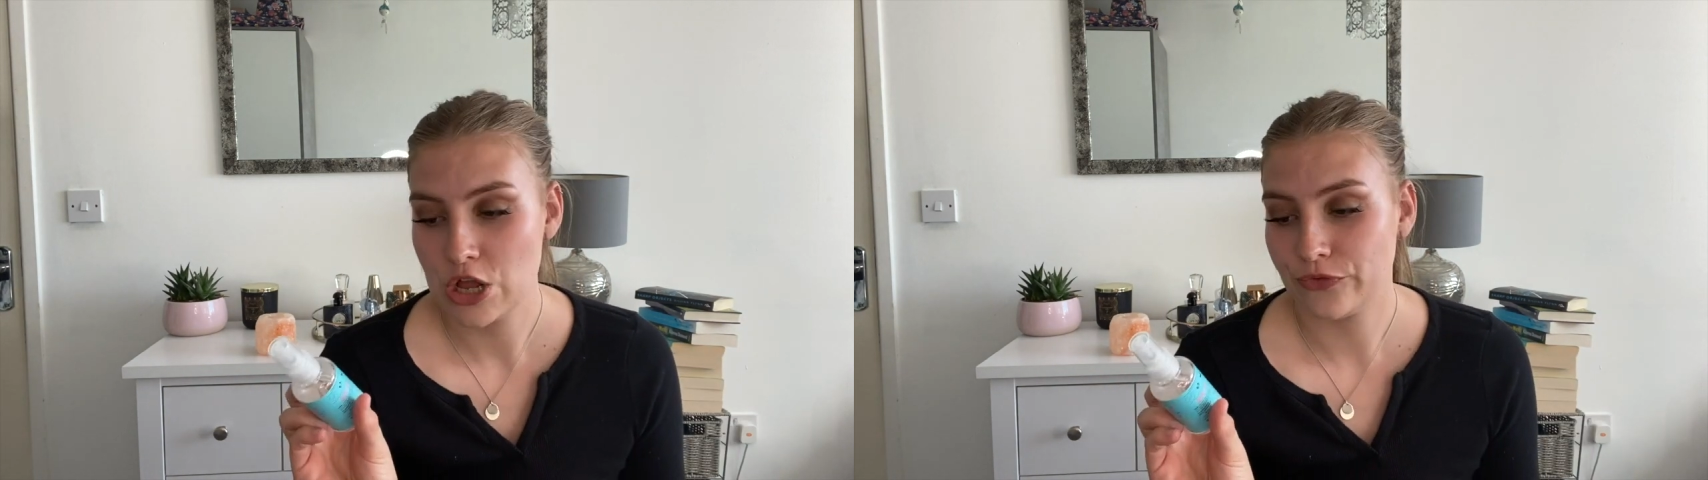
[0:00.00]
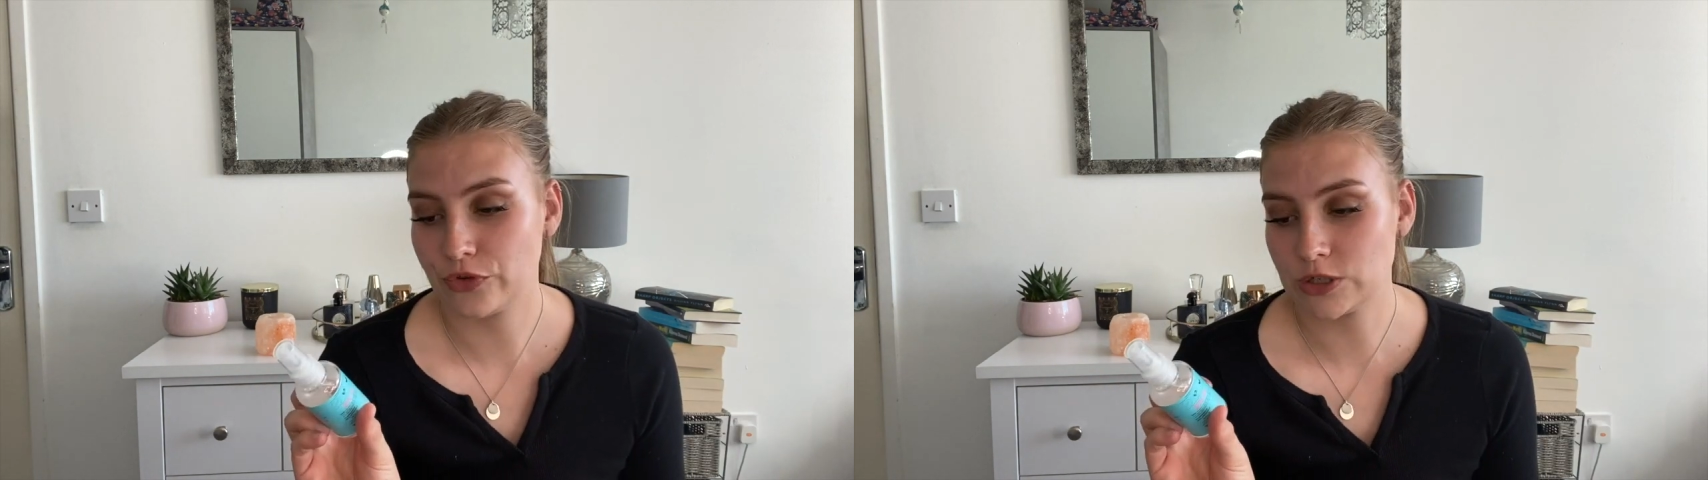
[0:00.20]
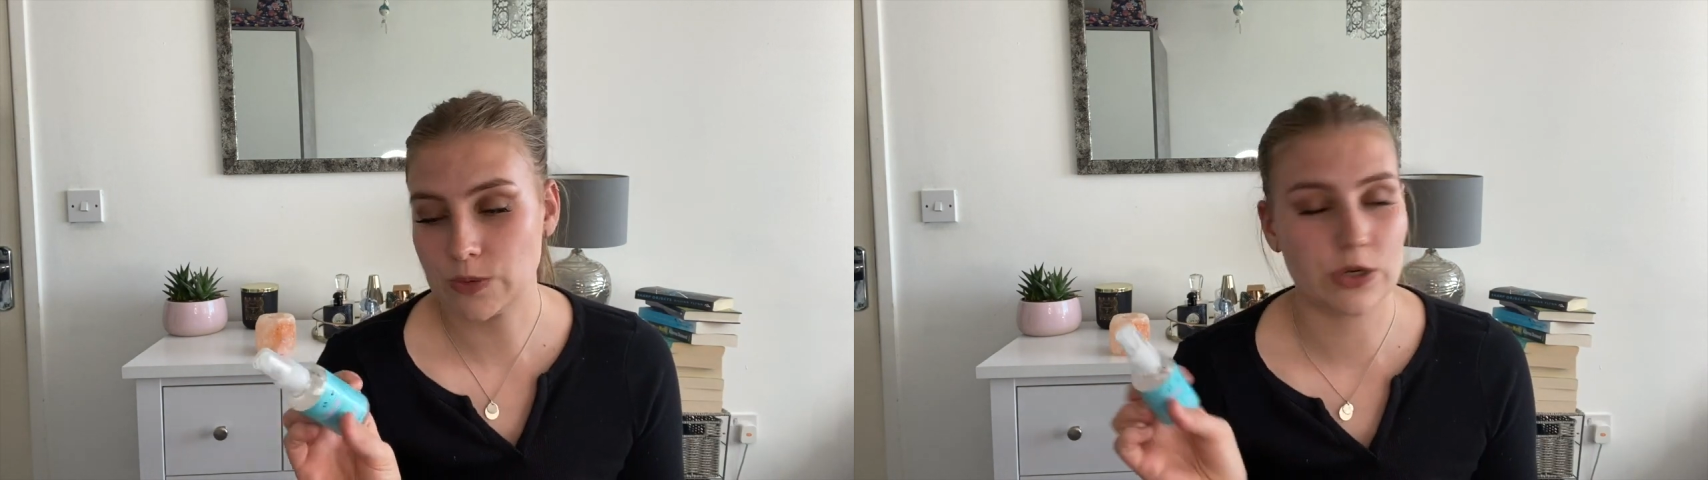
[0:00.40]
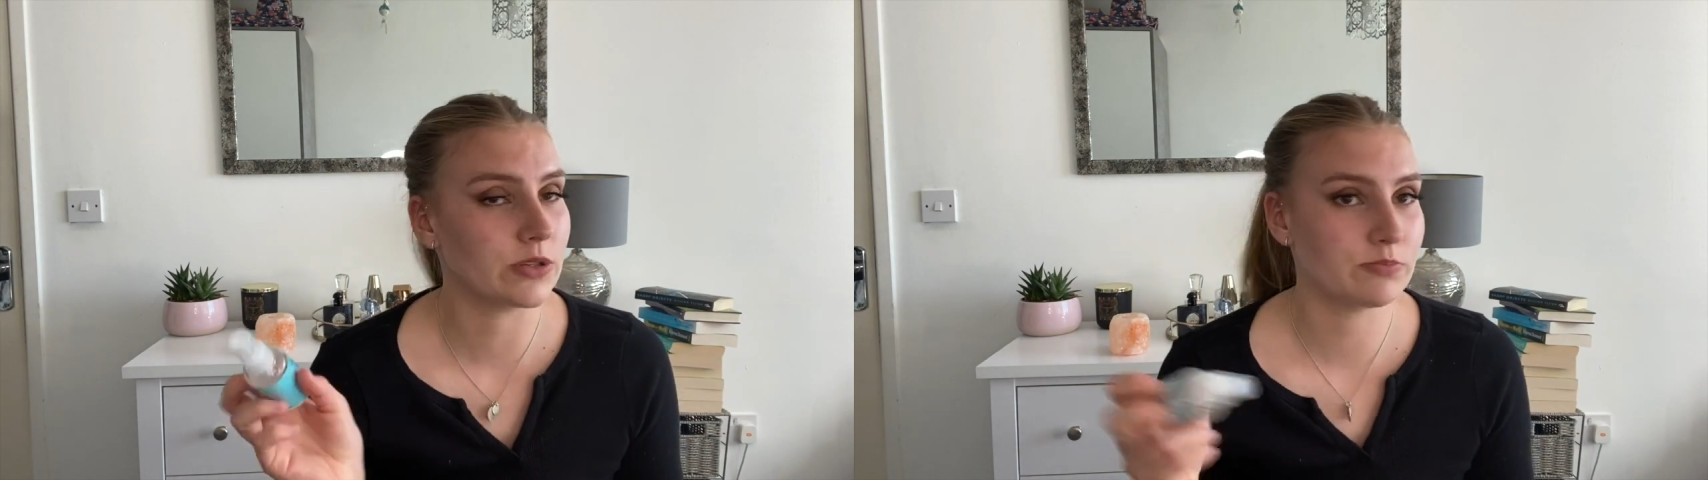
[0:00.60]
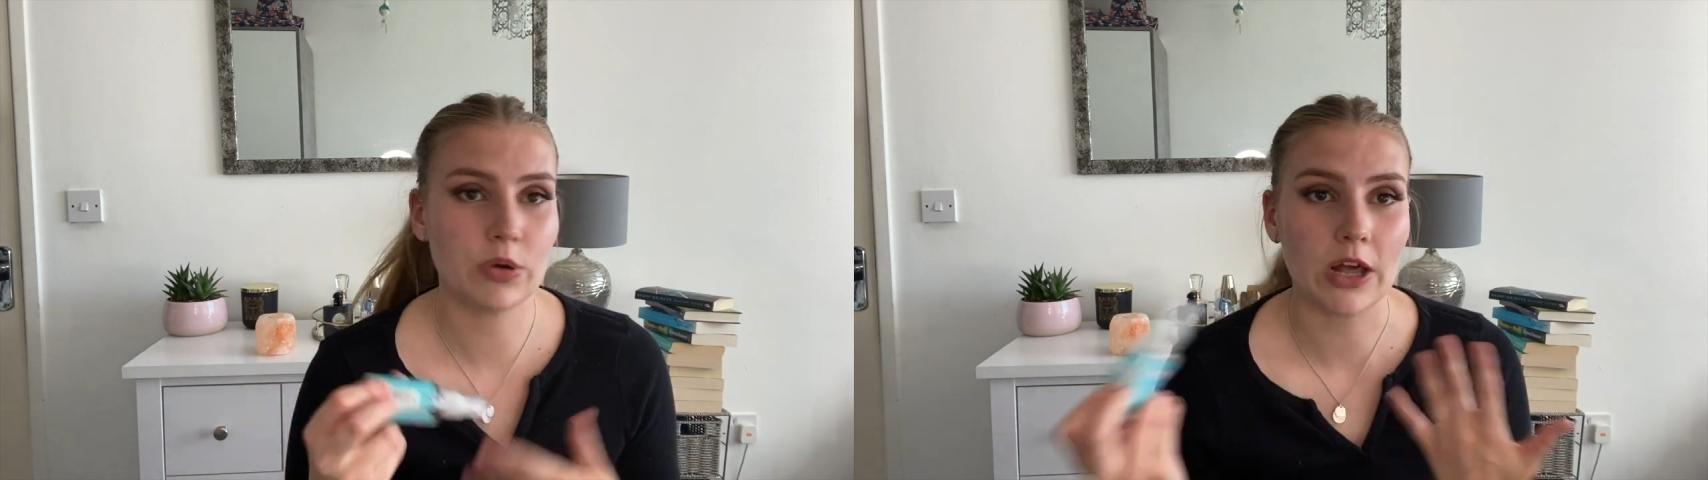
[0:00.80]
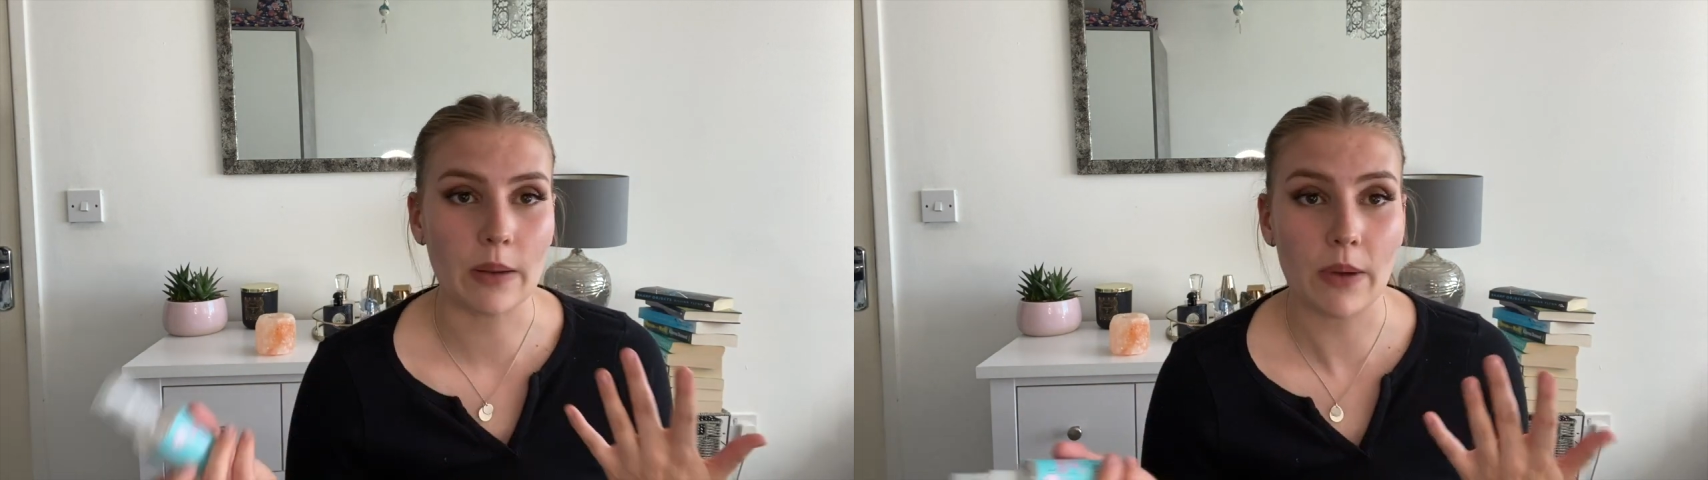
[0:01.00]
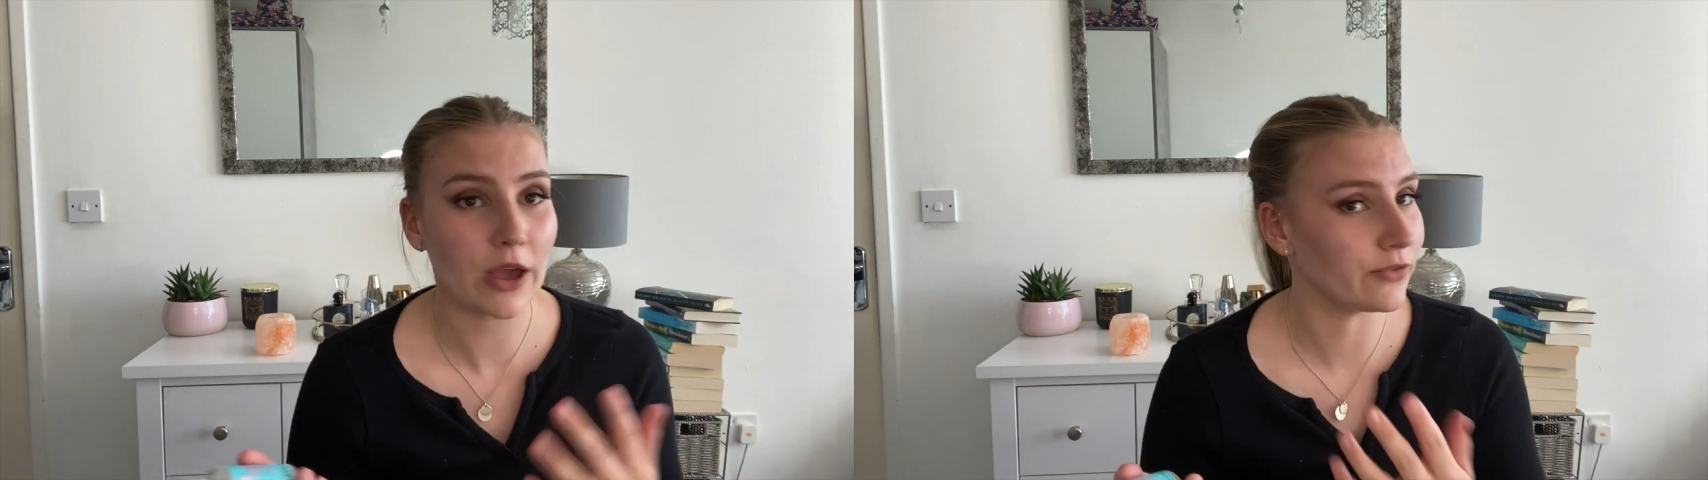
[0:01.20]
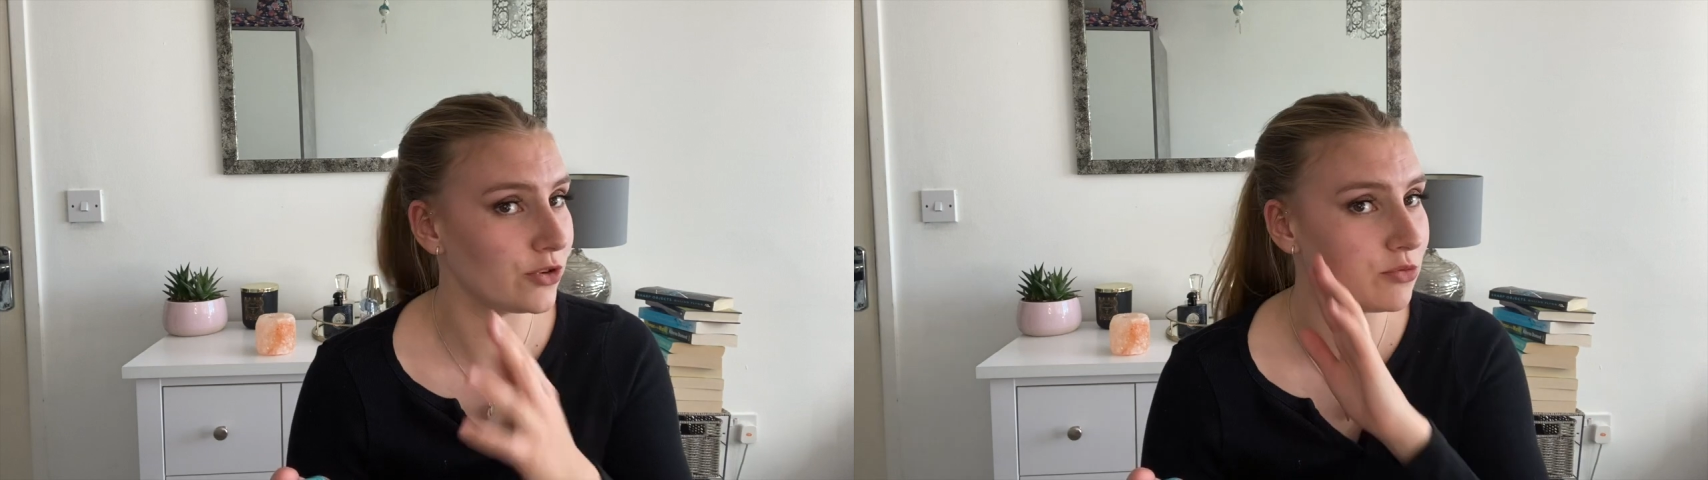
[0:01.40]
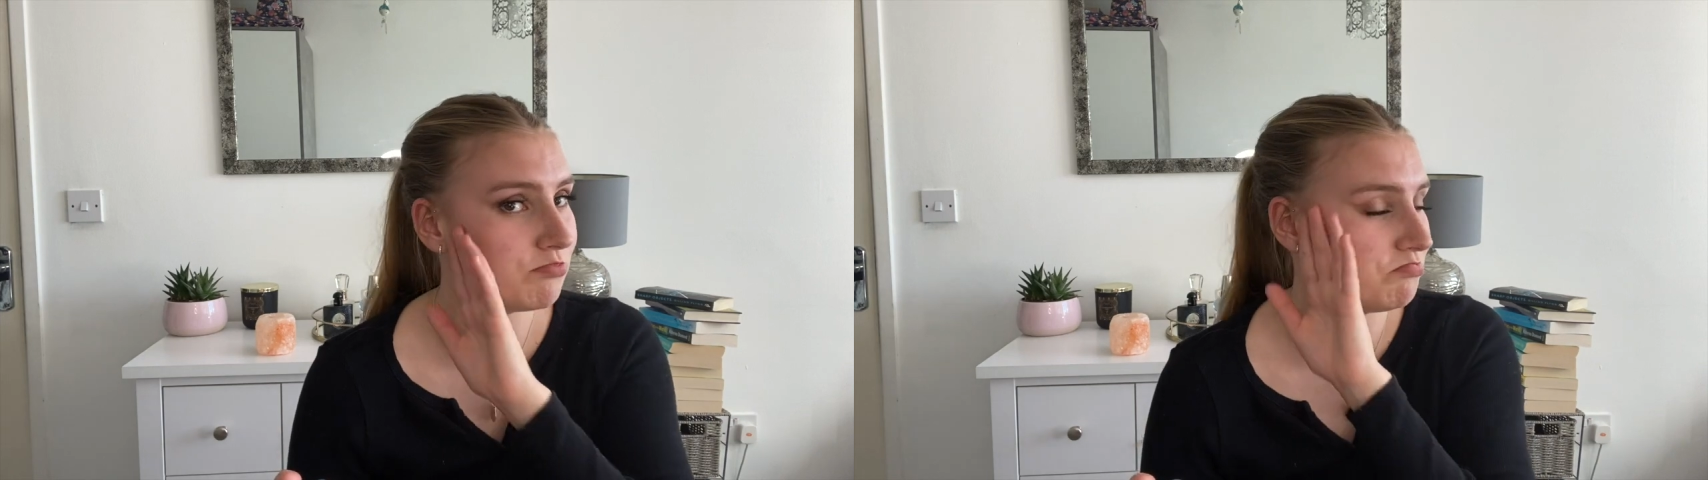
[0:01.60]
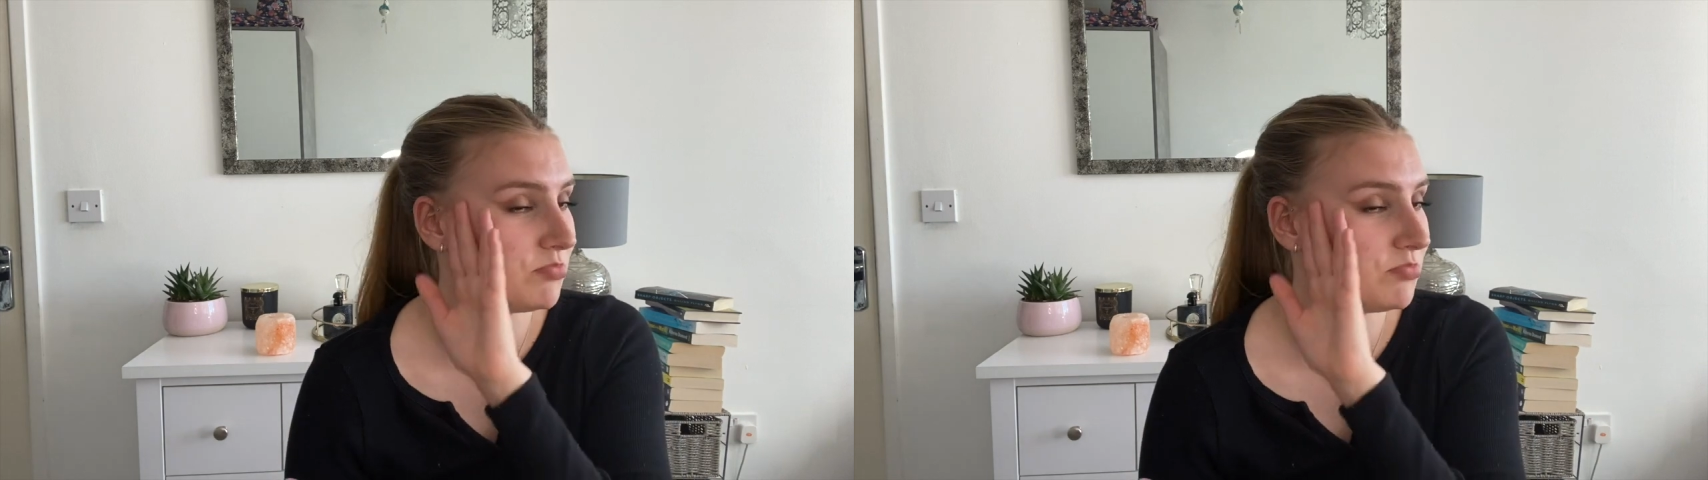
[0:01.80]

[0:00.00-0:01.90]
forgot to put like a perfume